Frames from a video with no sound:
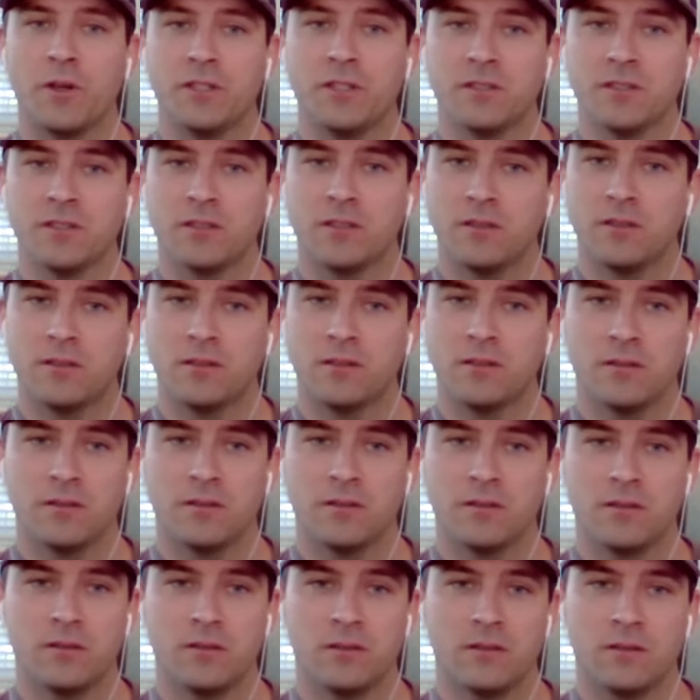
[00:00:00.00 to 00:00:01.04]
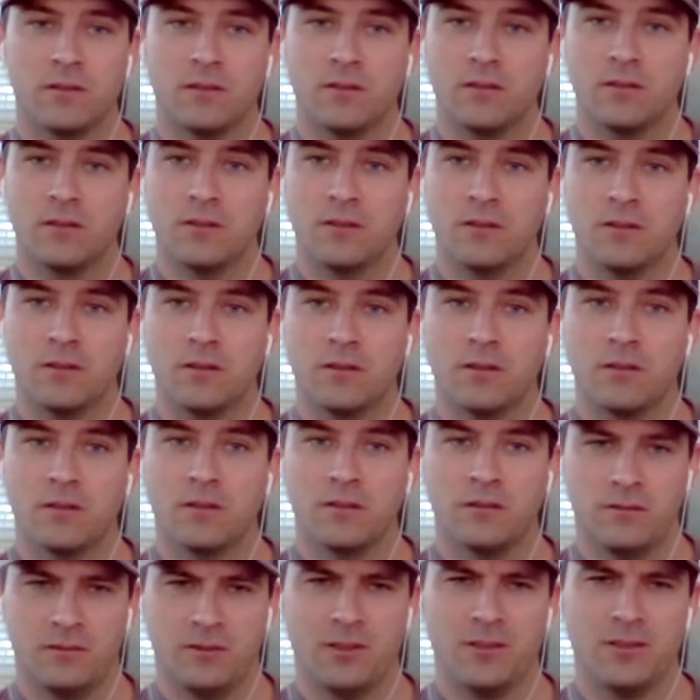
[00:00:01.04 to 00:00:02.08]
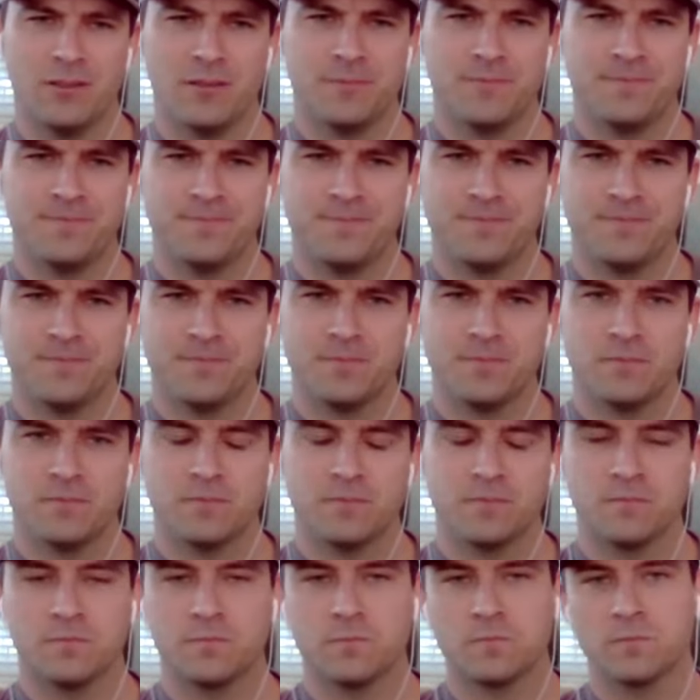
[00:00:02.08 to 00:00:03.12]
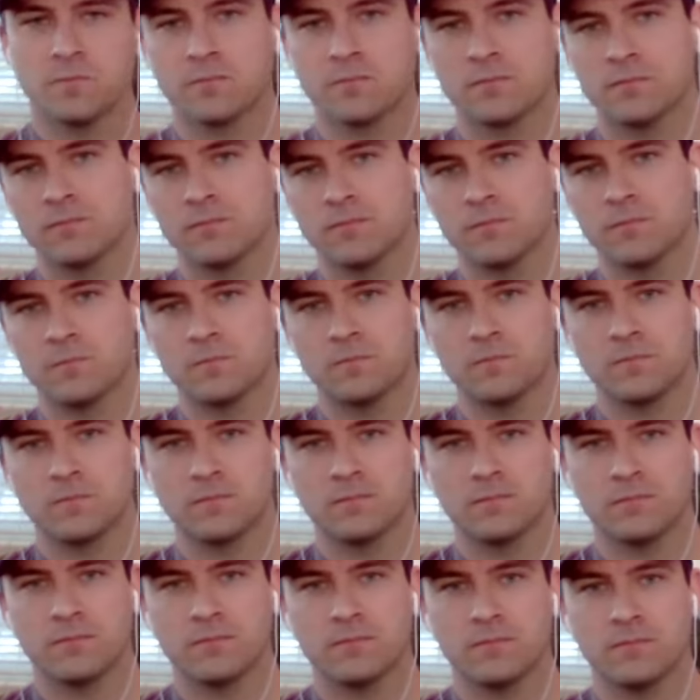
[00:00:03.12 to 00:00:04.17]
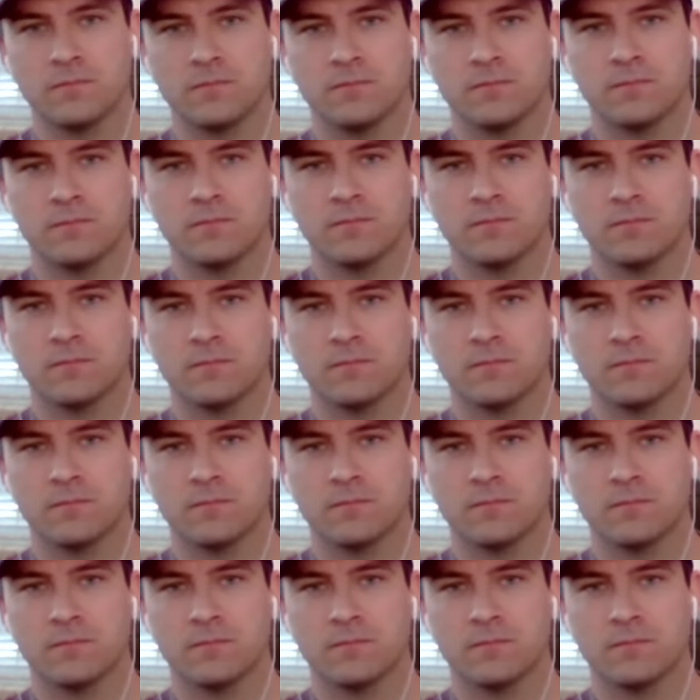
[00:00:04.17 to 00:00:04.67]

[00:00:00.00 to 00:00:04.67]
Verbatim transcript: No you can teach kids about geography, science, biology,